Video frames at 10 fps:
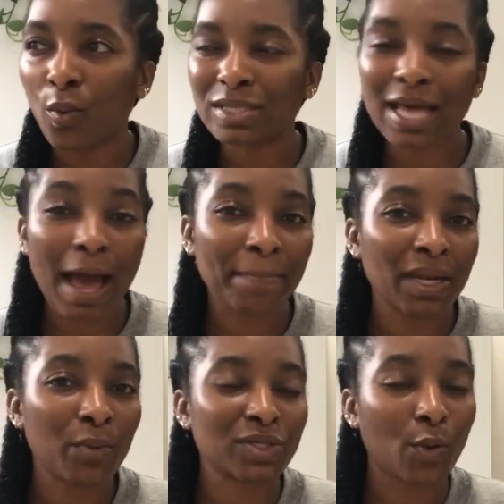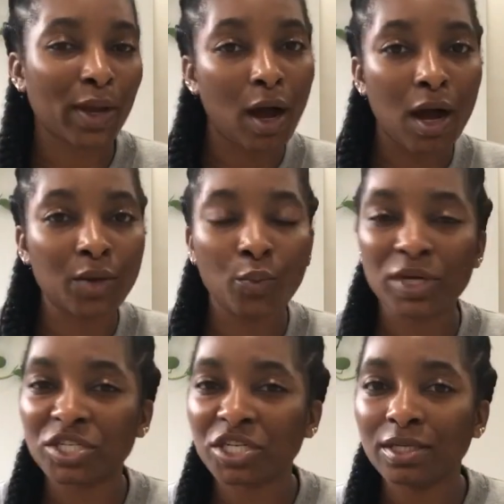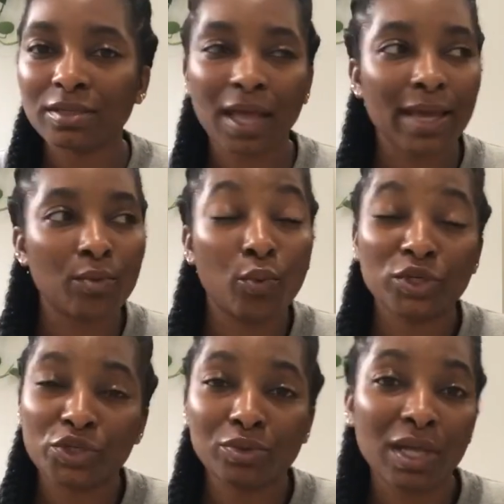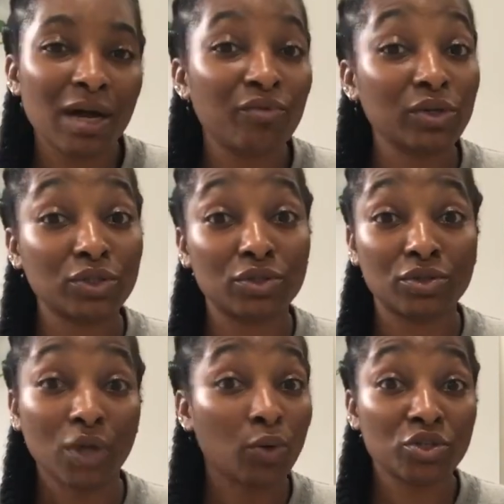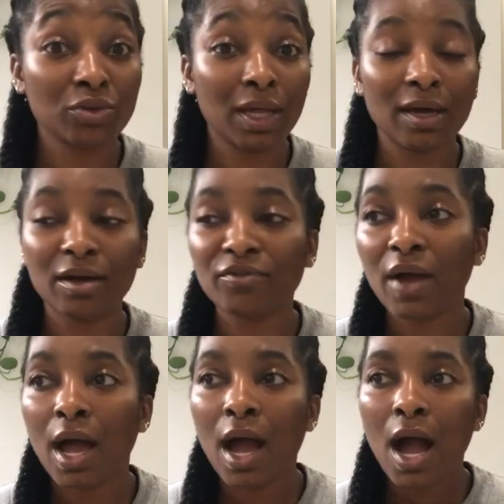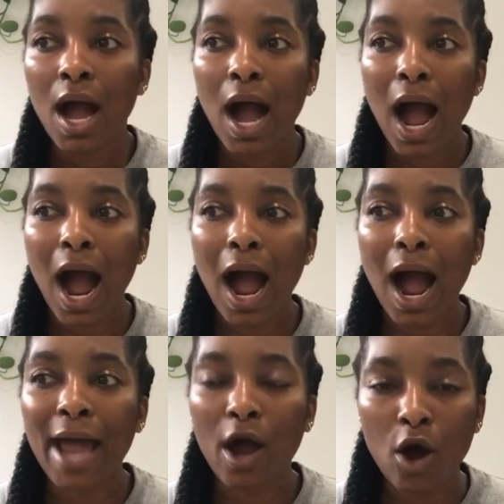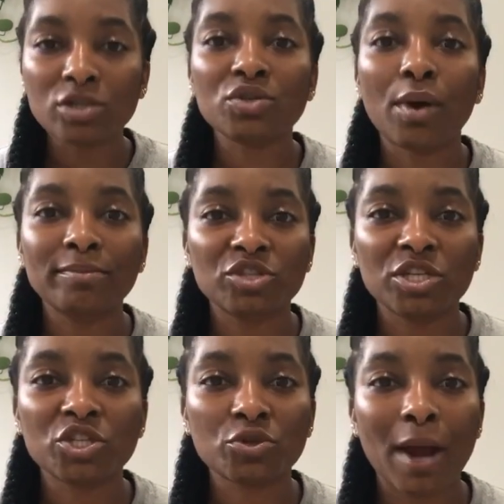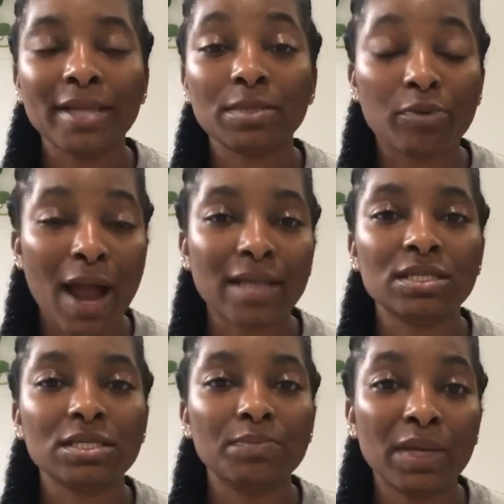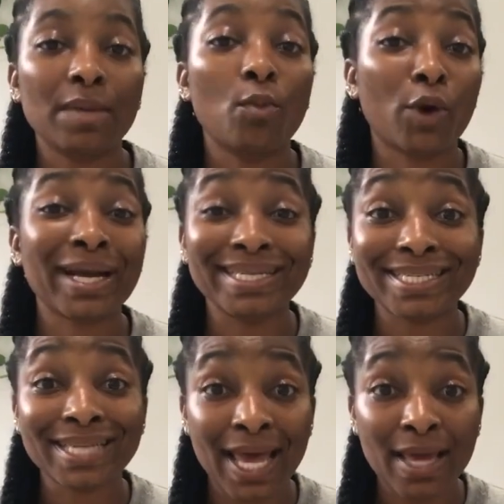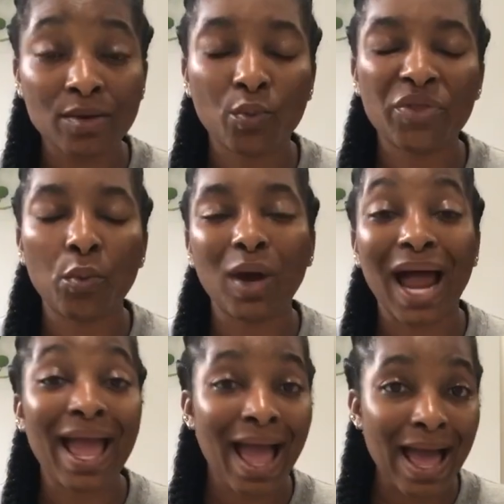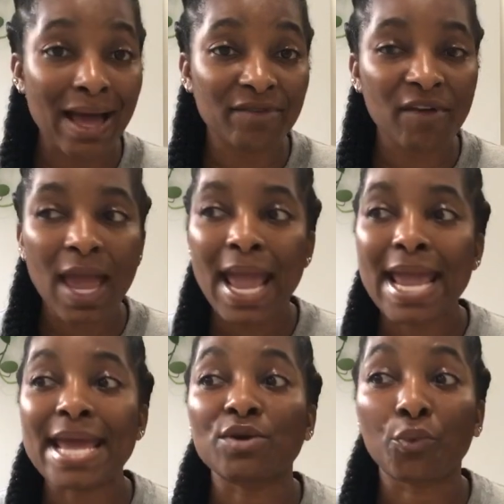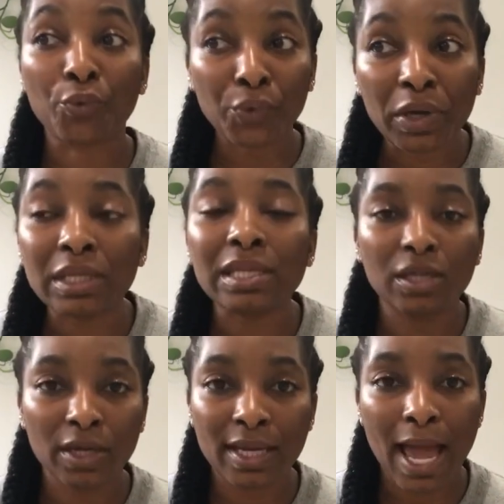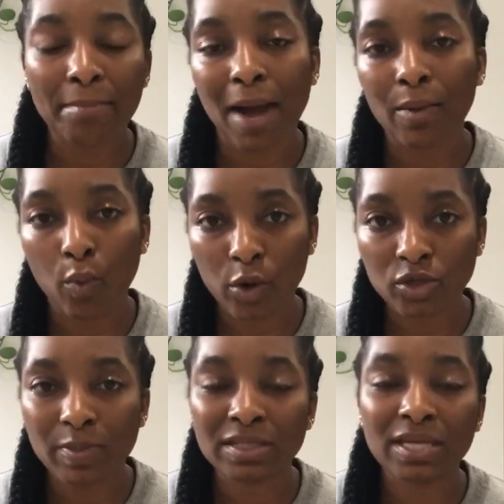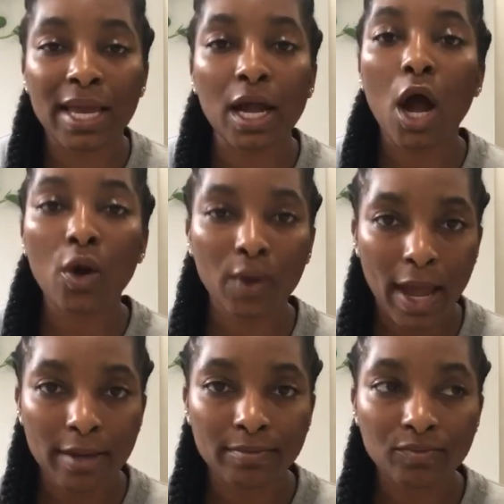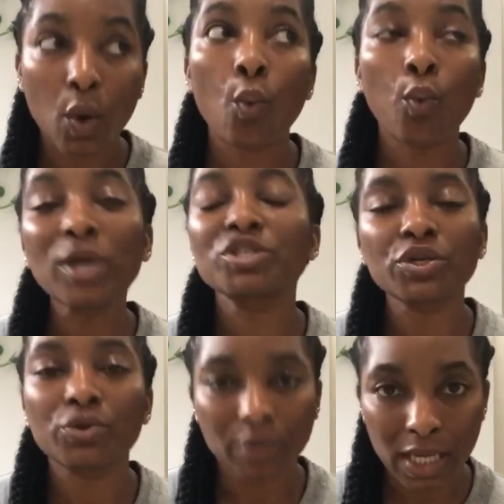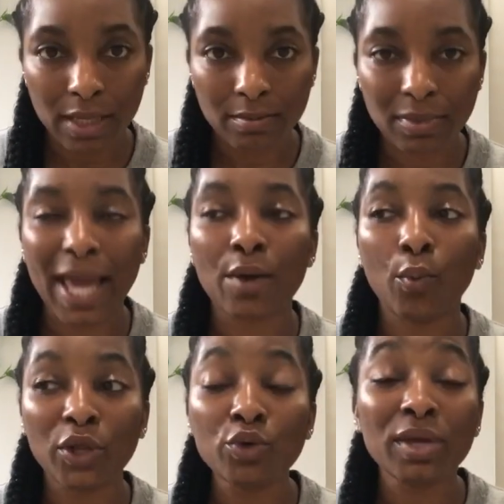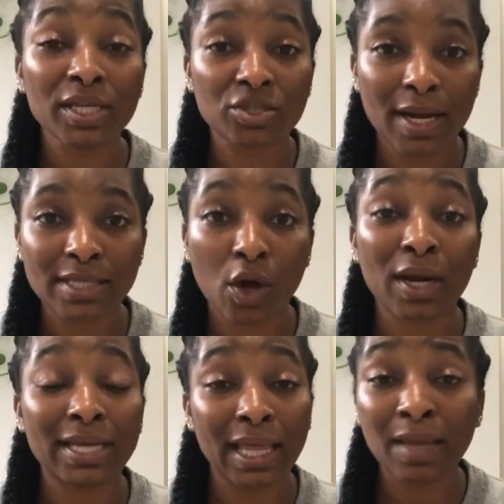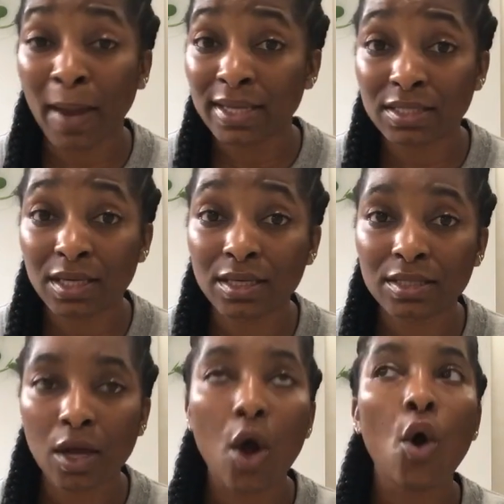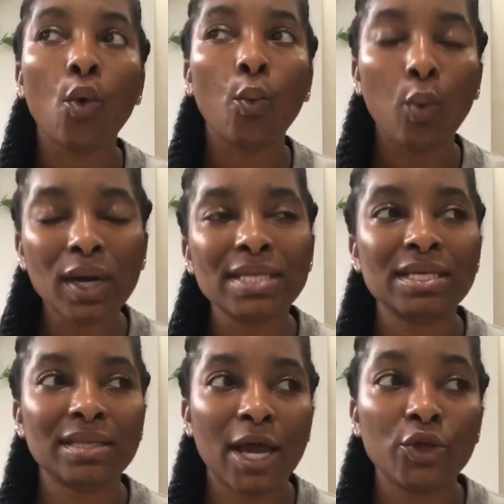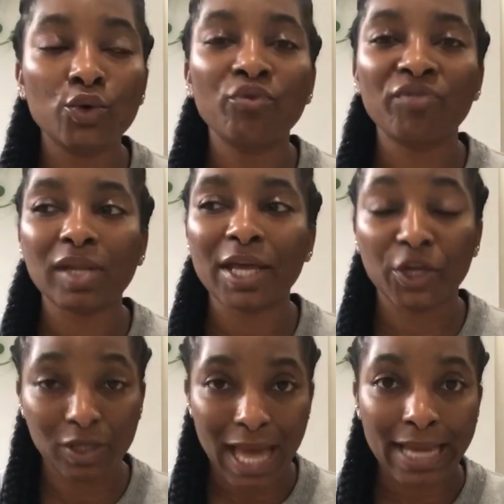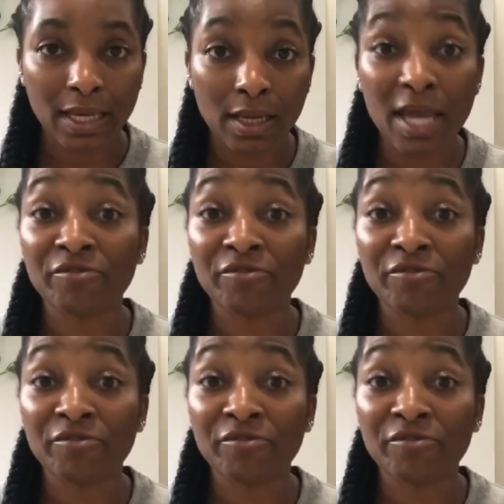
What's happening? What's going on? What is she like? What do you love? What don't you love? I also am just trying to practice being more content with what I have and really looking at my wardrobe and saying, okay, what do you need? Like, when you get dressed on a daily basis, what is it that you feel like you're lacking?